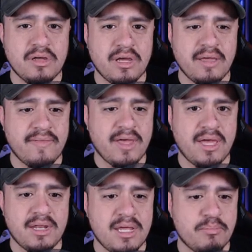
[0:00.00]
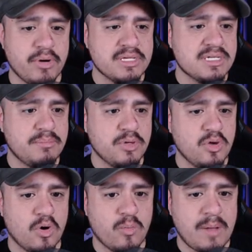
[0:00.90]
And then it brings up
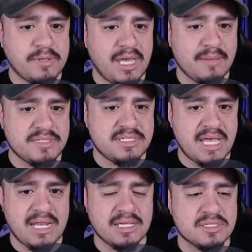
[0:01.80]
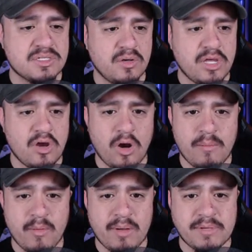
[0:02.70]
your webcam settings. So here are
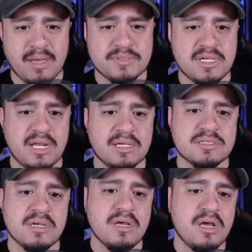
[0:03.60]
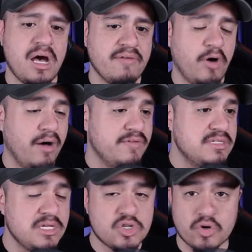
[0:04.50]
my webcam settings. I've
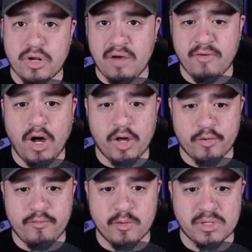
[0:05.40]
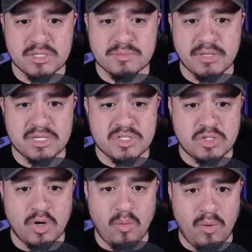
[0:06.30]
obviously turned off autofocus because you
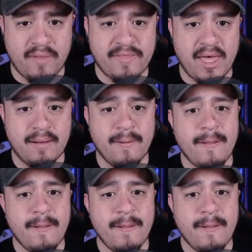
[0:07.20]
don't want that.